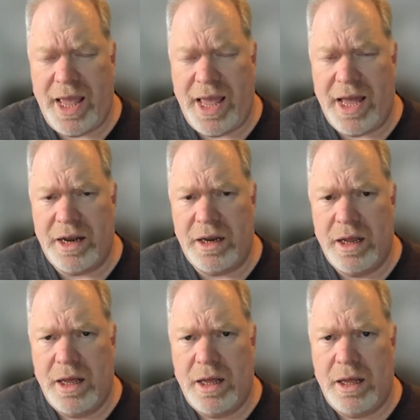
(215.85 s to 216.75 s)
And
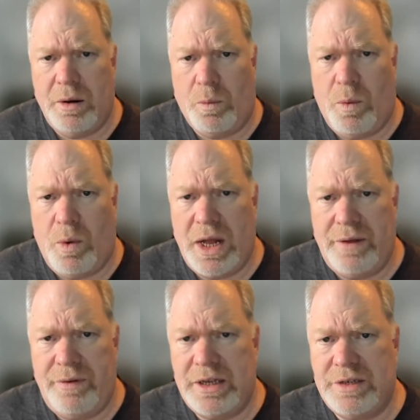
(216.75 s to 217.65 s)
one
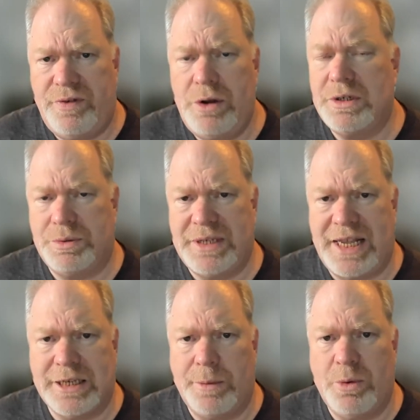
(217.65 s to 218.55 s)
of his viewers was
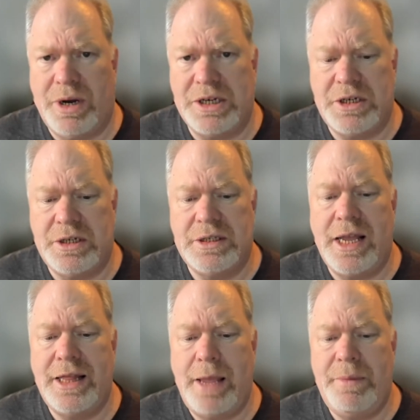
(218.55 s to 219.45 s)
asking him questions,
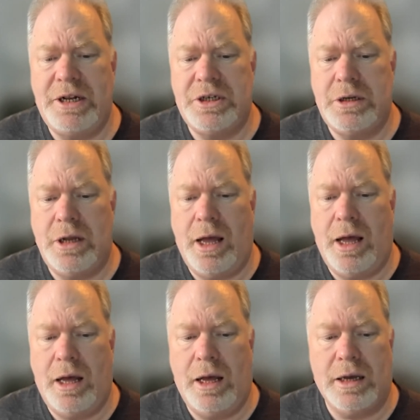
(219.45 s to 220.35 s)
and they mentioned
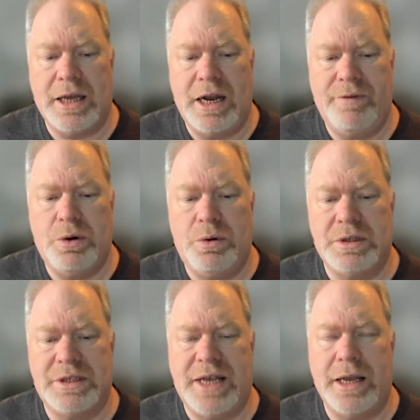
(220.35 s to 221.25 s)
kind of a
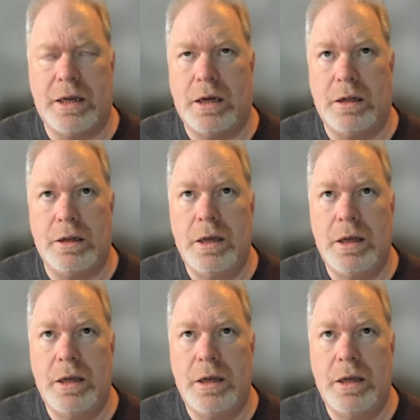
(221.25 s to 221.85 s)
cool site called